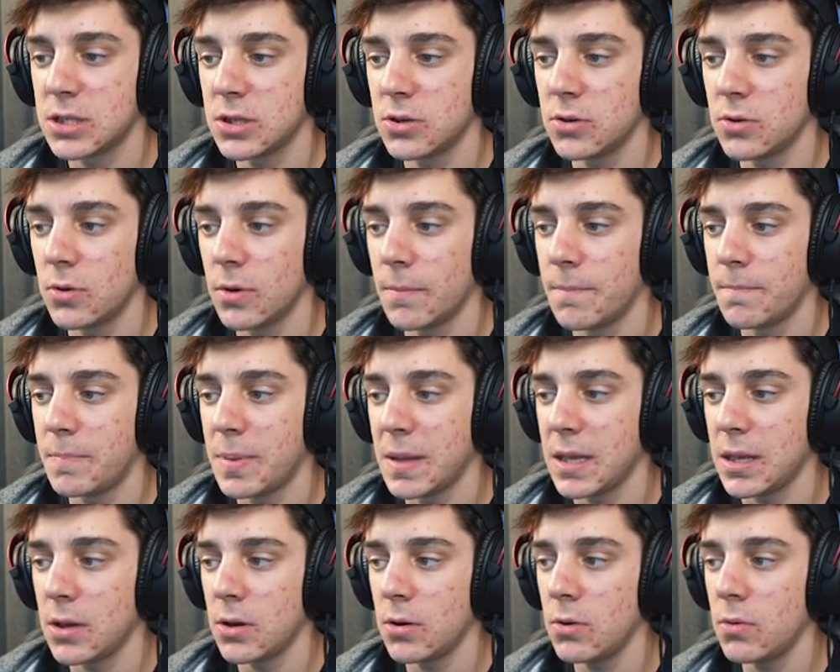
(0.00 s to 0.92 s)
to
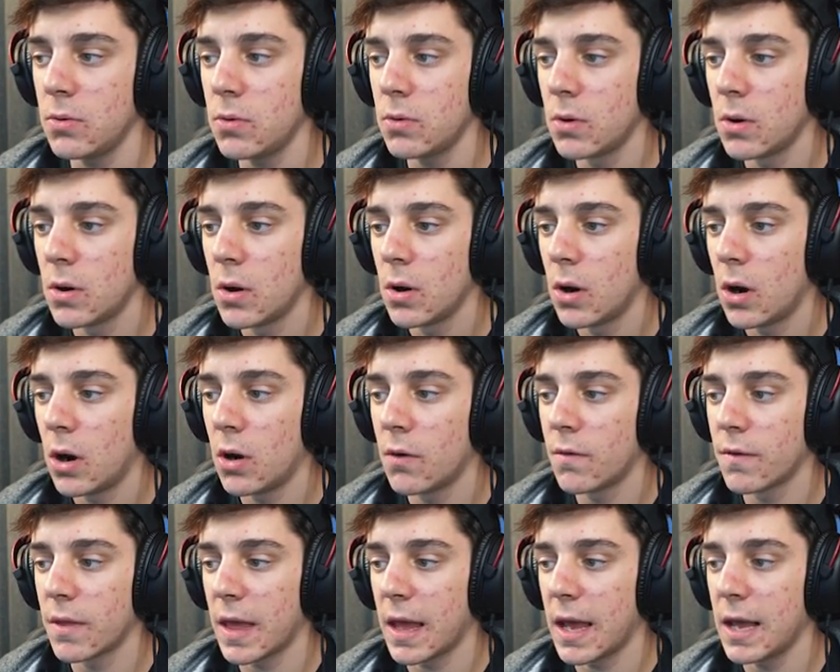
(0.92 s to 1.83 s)
beat you
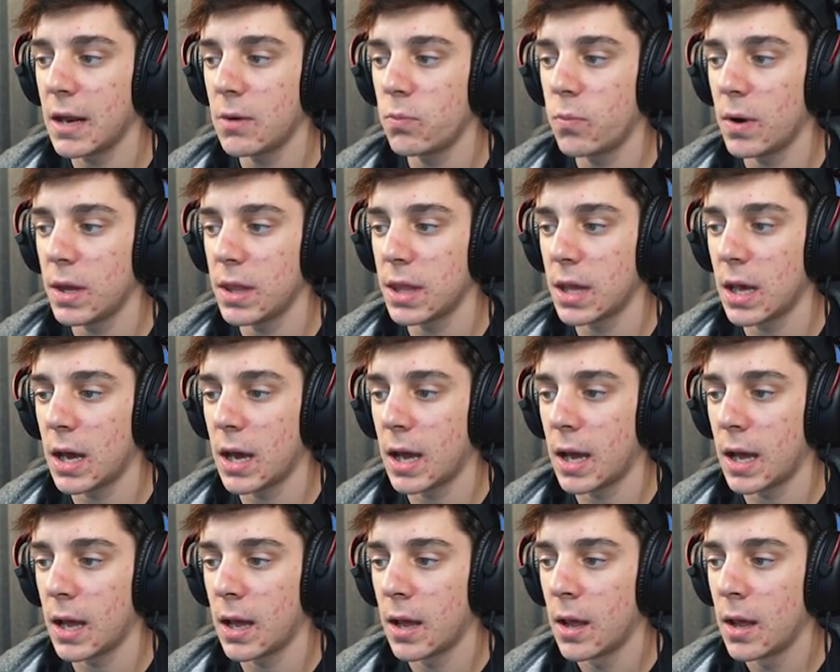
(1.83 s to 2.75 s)
over the head with,
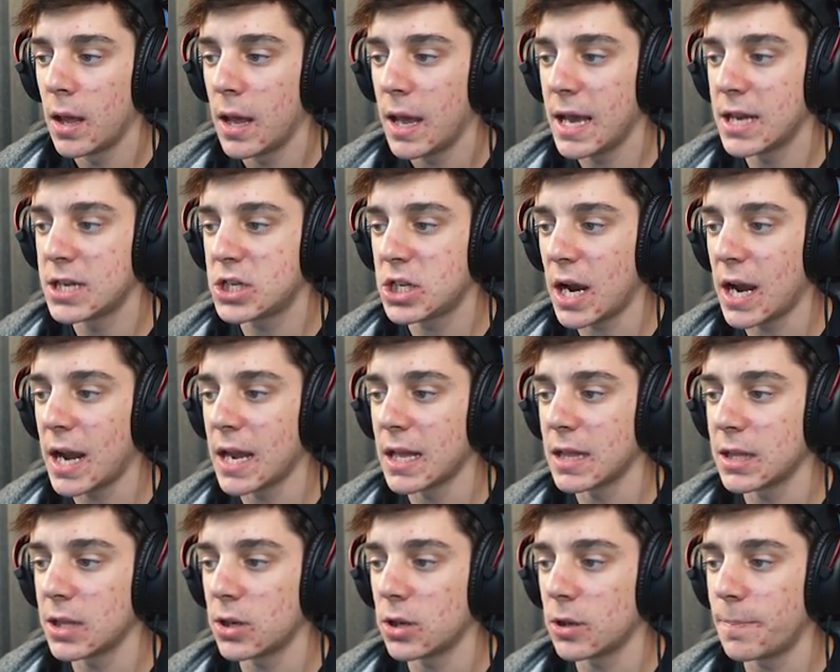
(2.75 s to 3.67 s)
a
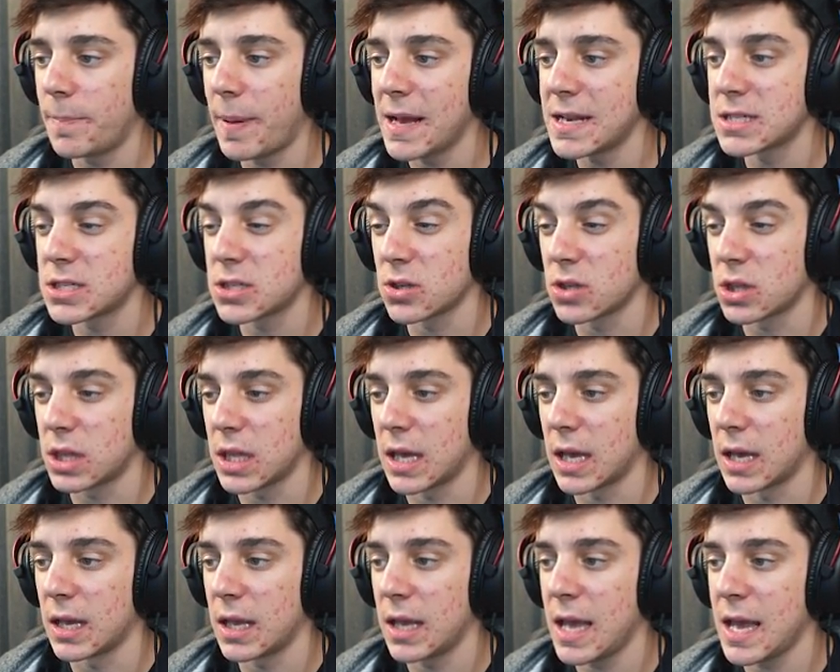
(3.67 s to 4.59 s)
giant little pencil
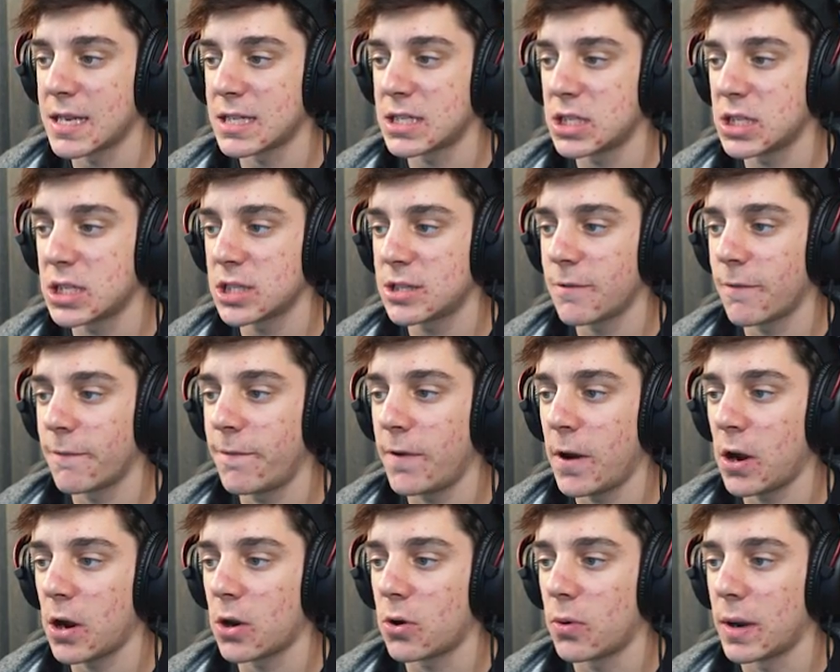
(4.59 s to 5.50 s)
thing. Yes, just
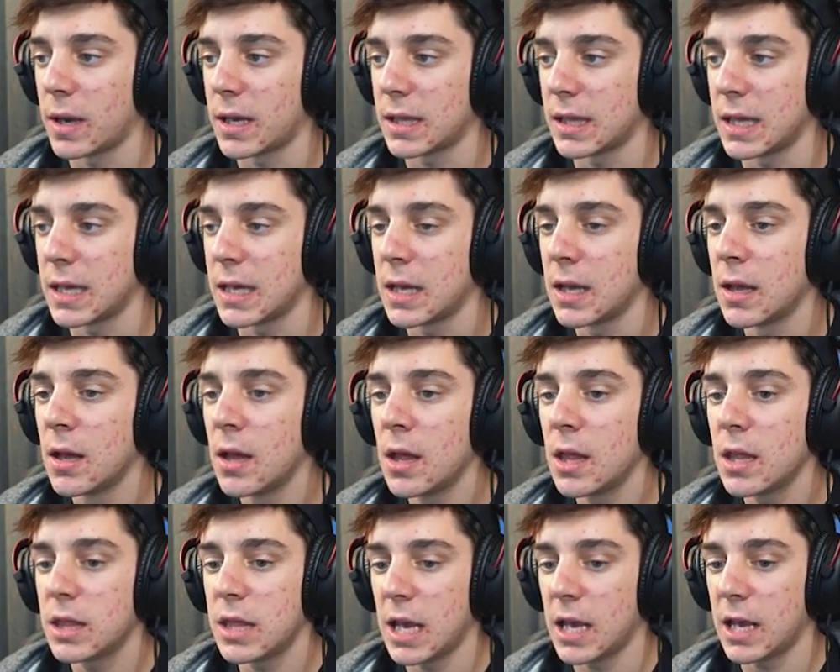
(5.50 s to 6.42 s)
very quickly.
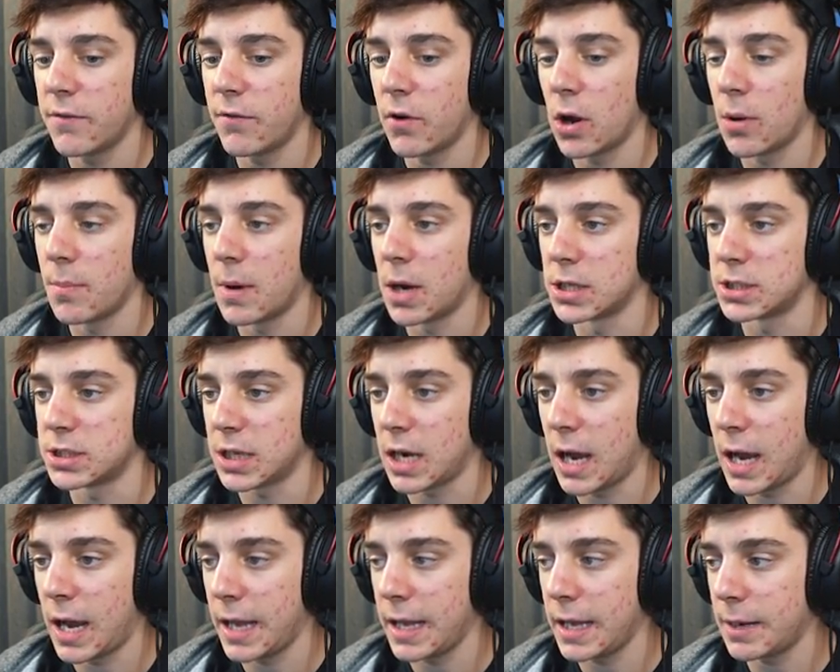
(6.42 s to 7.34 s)
Thank you very much.
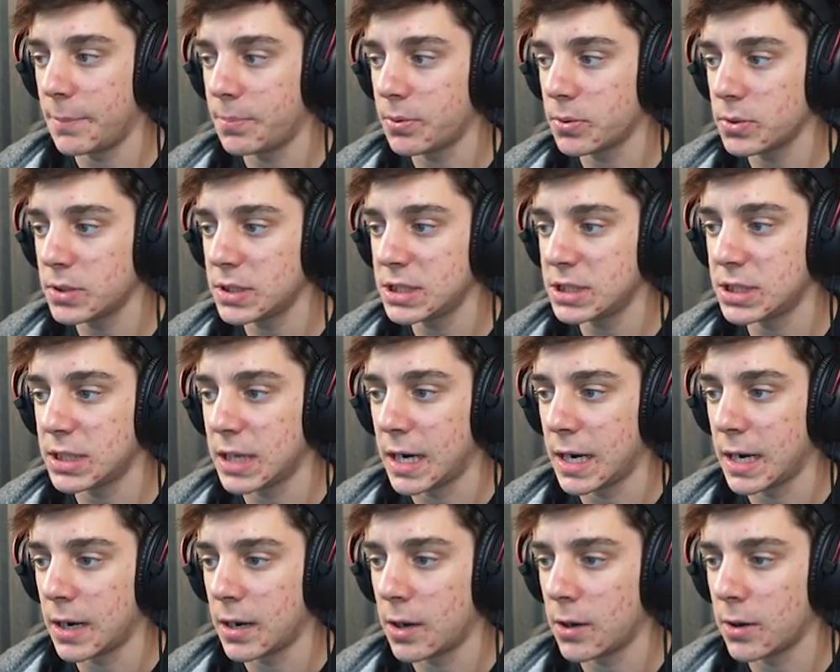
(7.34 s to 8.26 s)
I
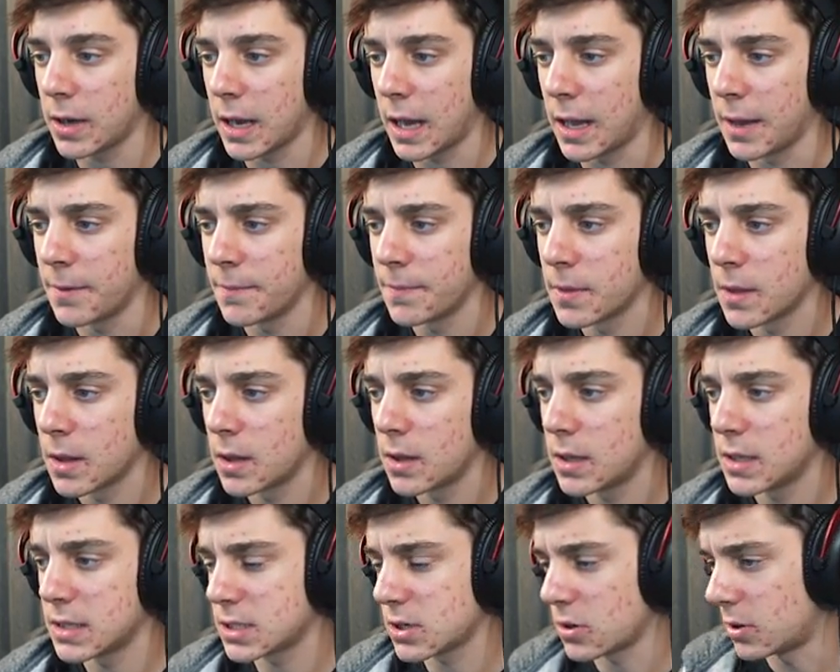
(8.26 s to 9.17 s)
appreciate it. Okay,
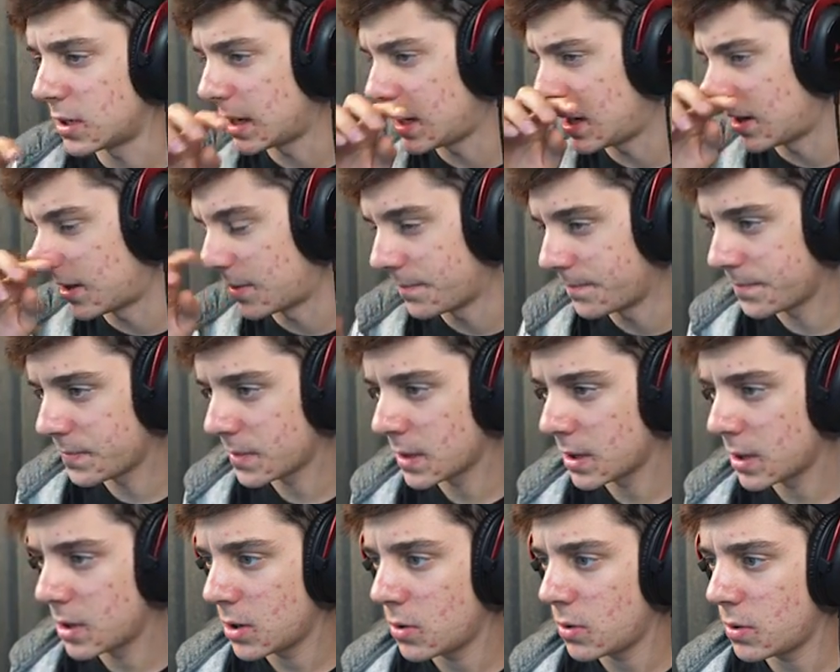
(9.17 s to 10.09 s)
let's go in here.
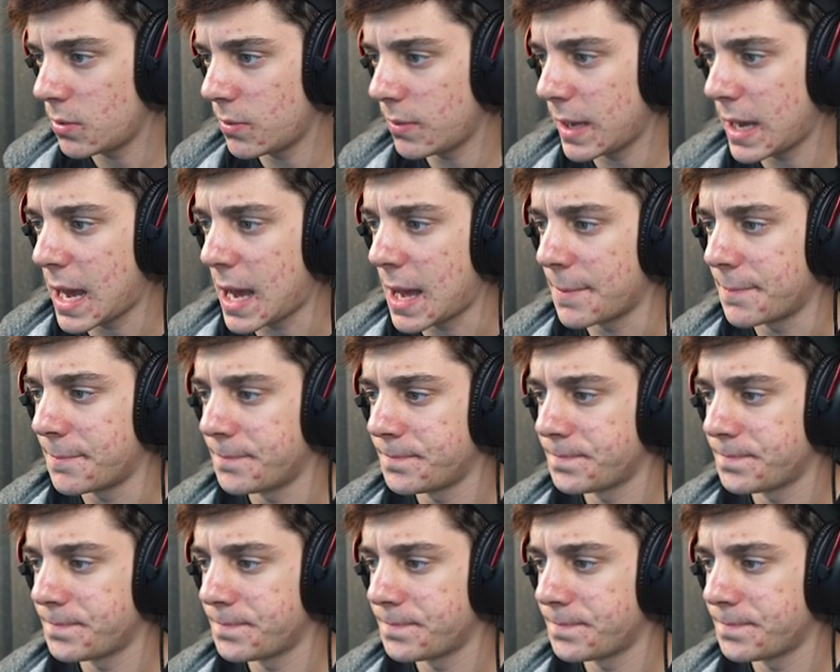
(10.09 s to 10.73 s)
What do we got?